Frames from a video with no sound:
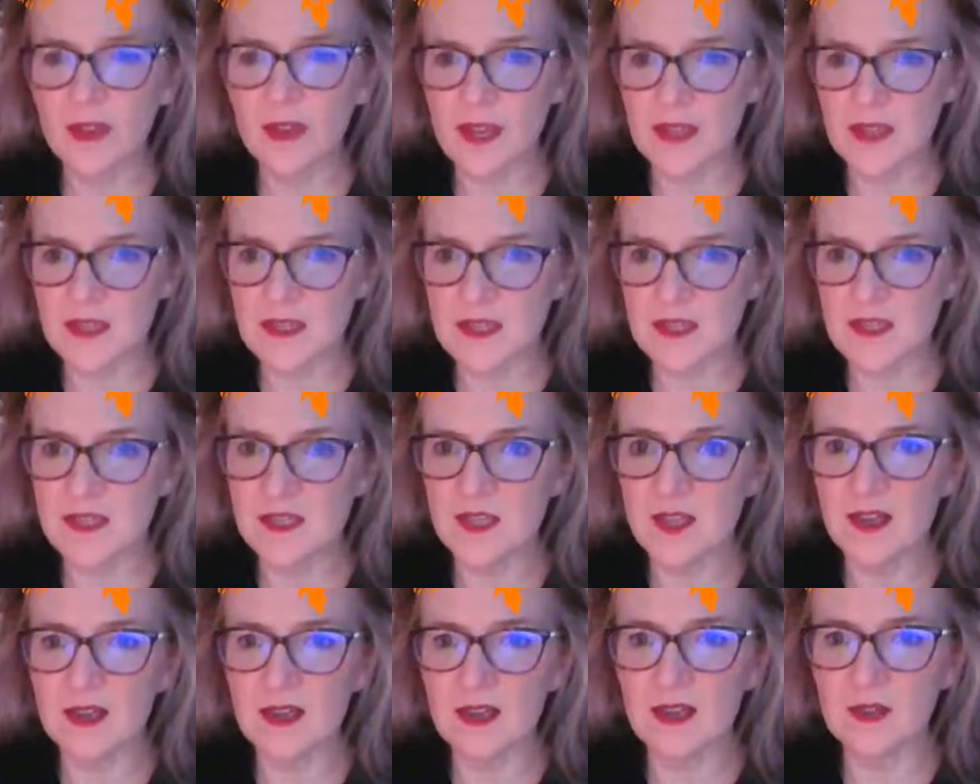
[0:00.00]
Yes, I
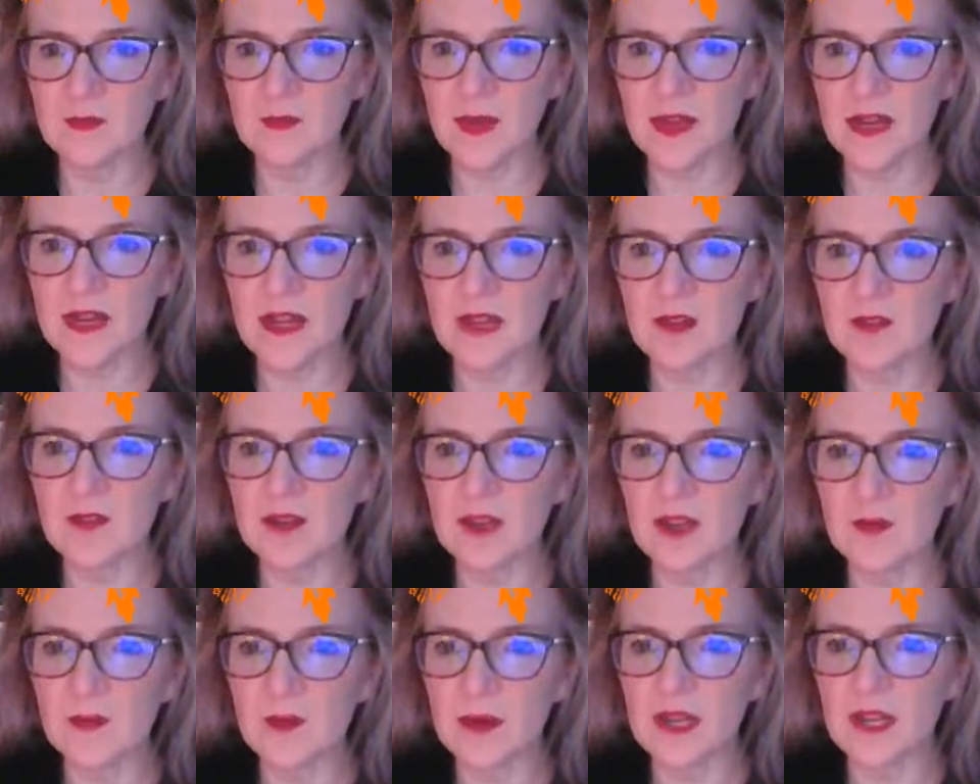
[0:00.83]
saw. I read out.
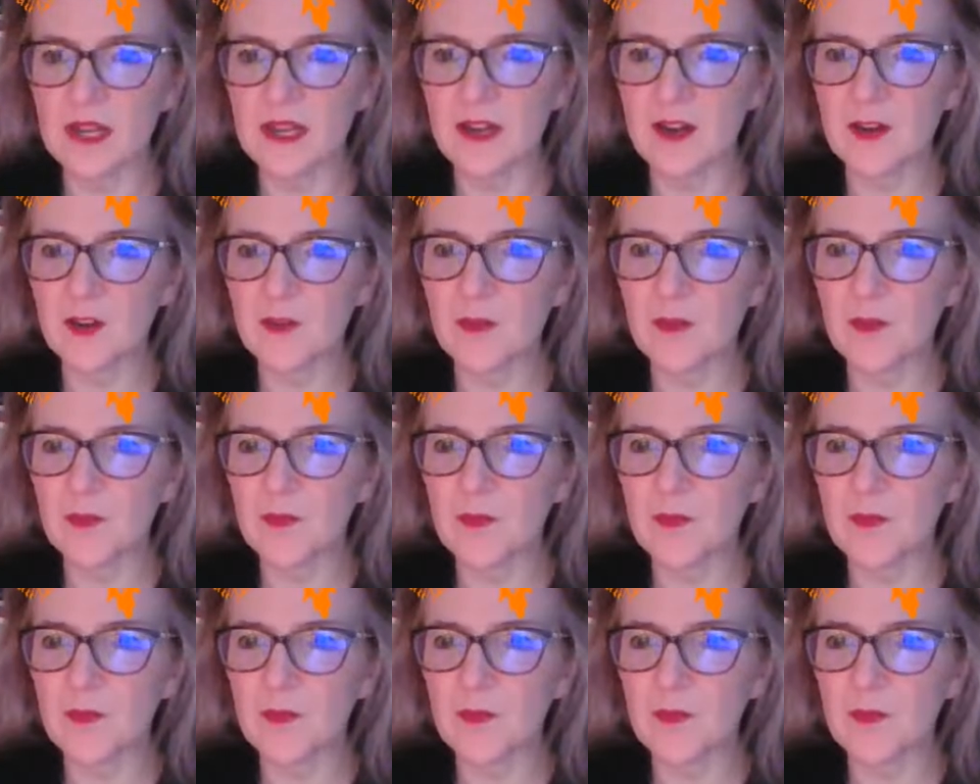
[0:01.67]
I read it out.